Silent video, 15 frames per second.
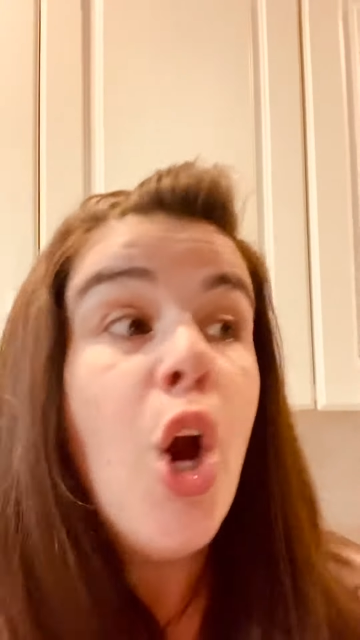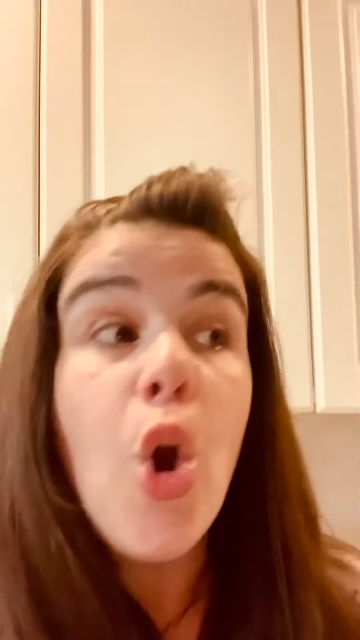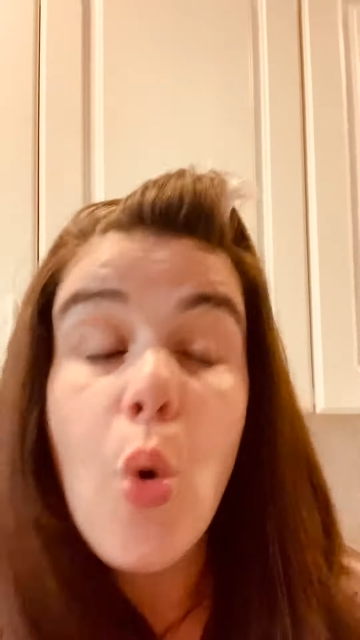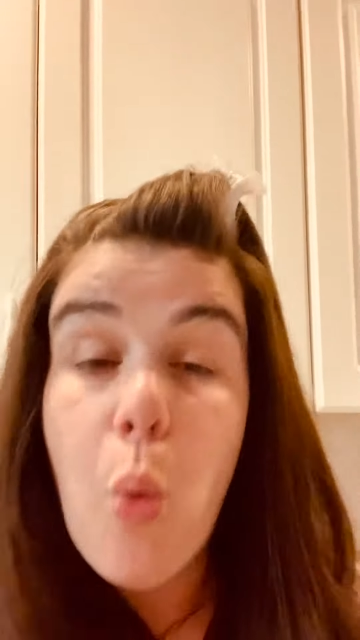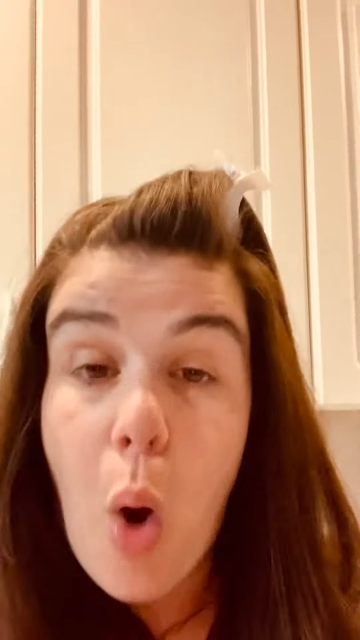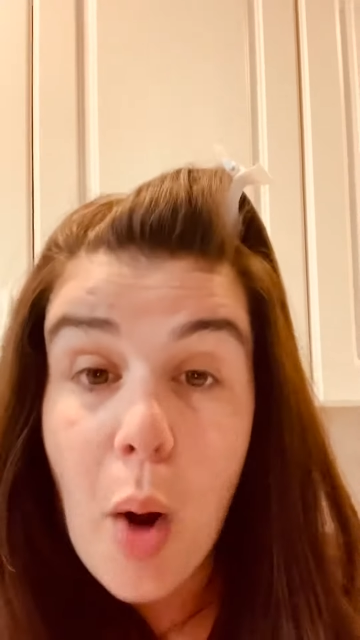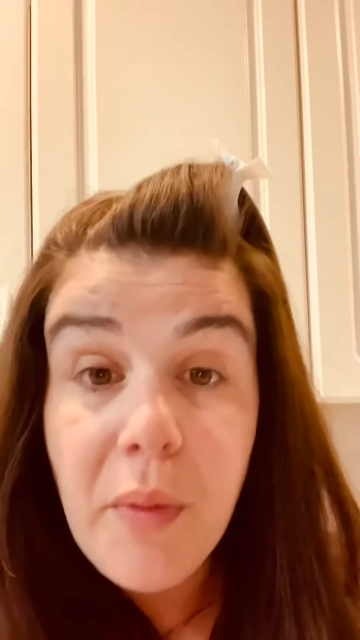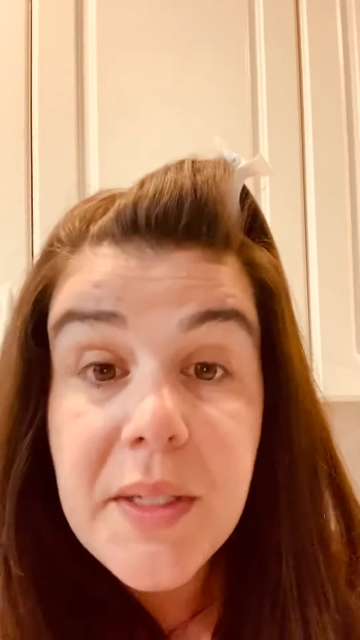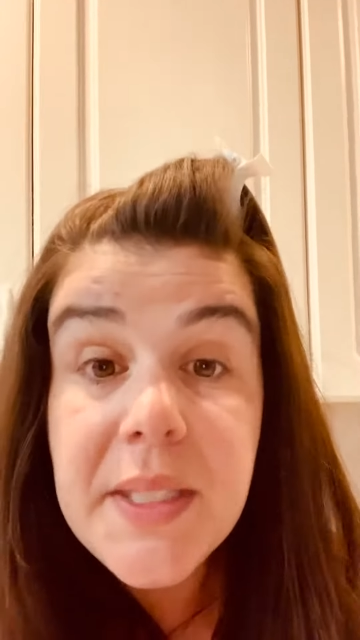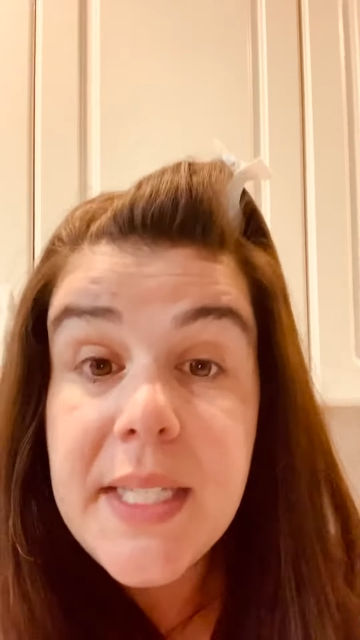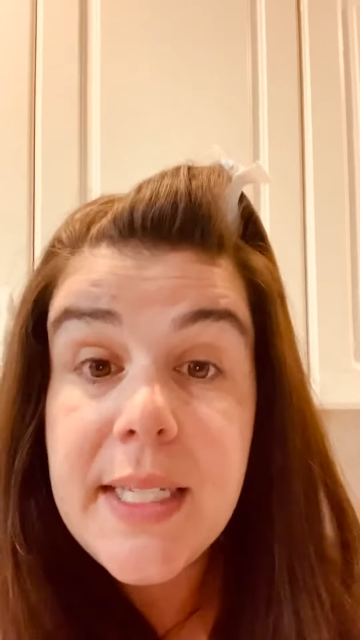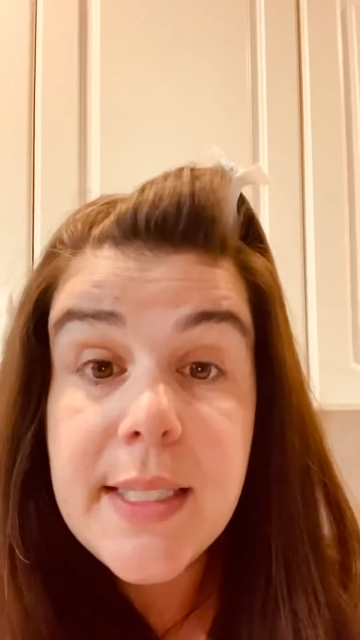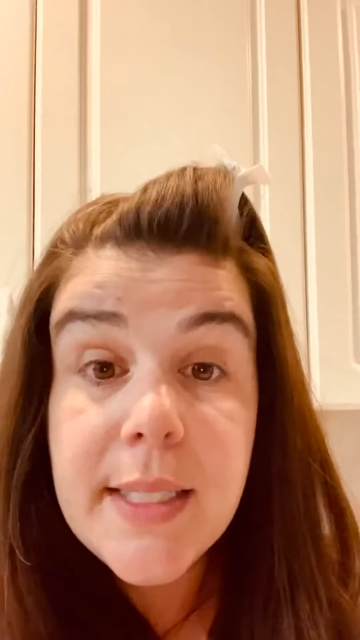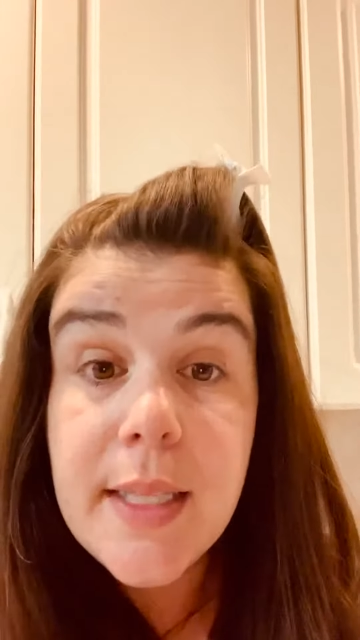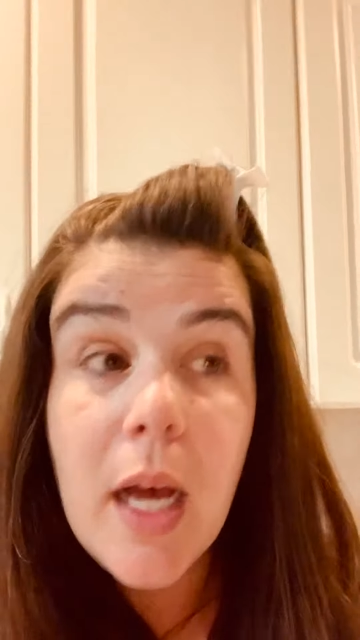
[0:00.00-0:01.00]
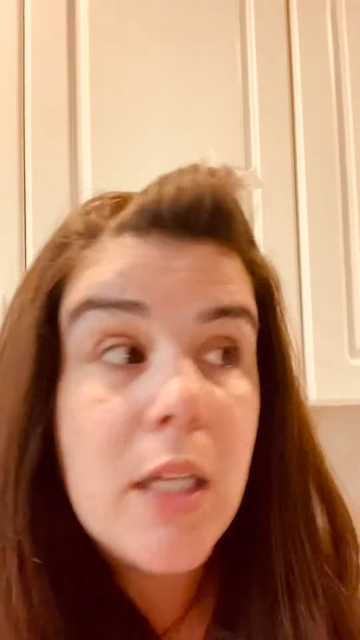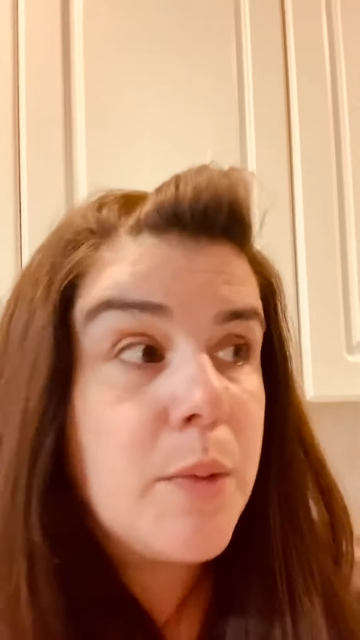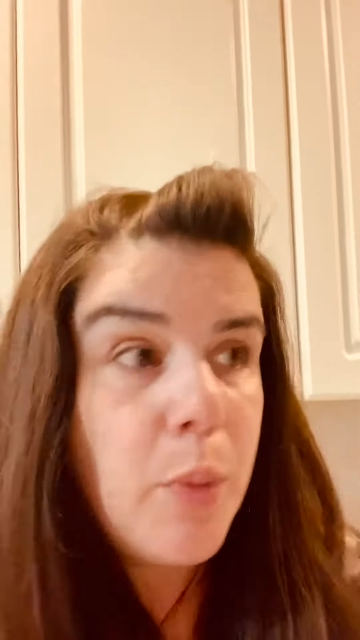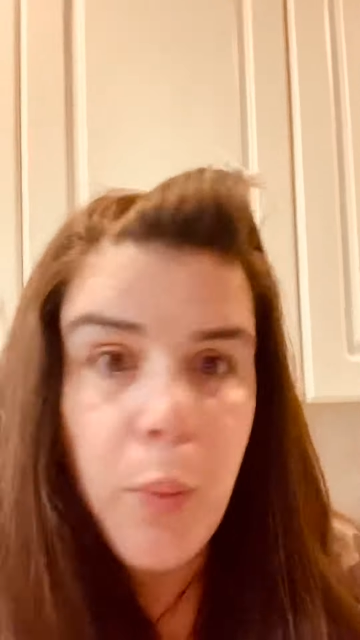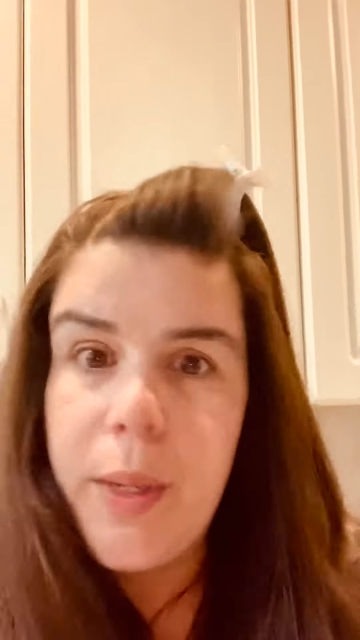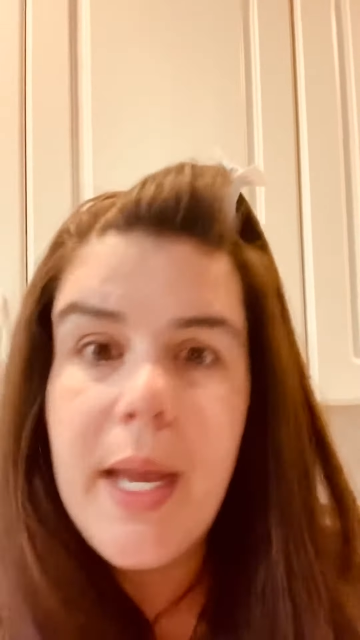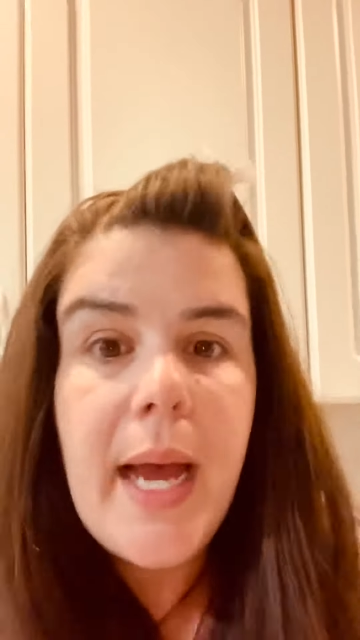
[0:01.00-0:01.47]
quarantine sucks,
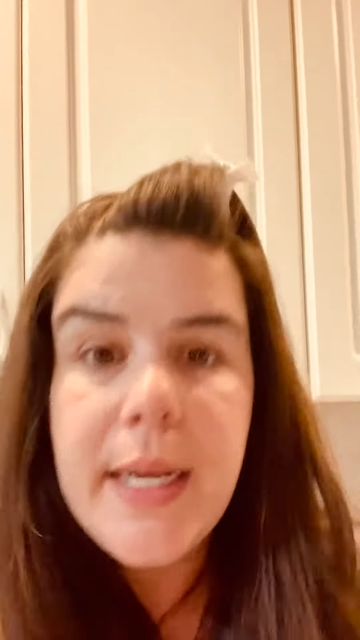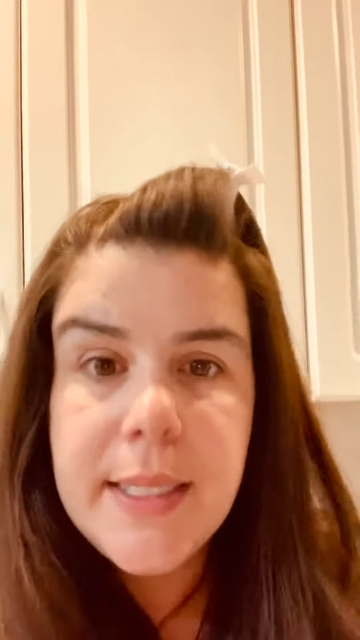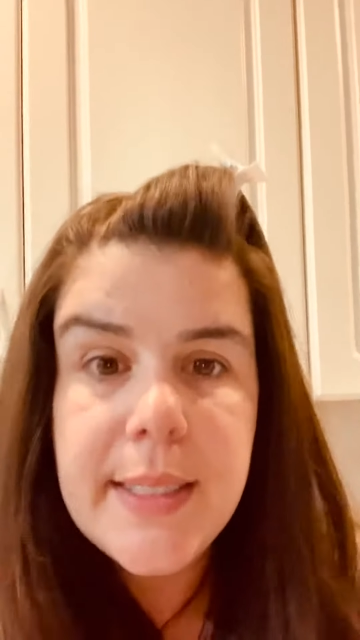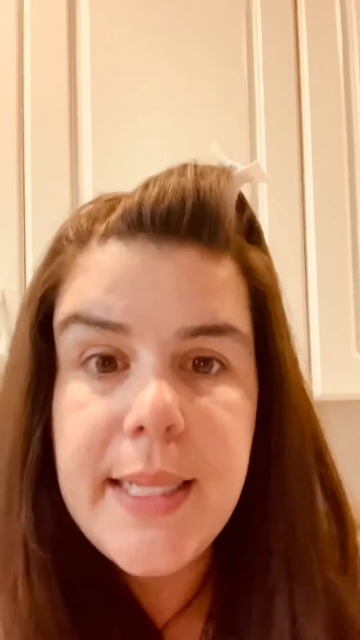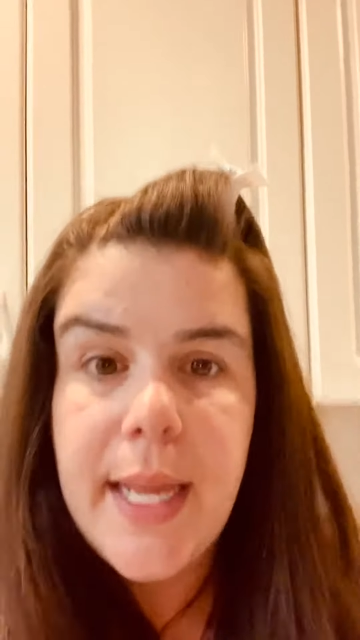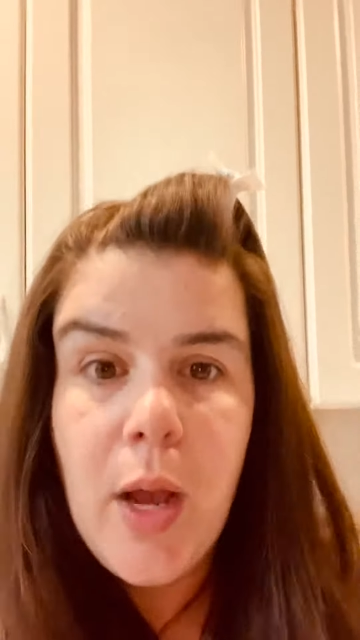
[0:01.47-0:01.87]
but we got to stay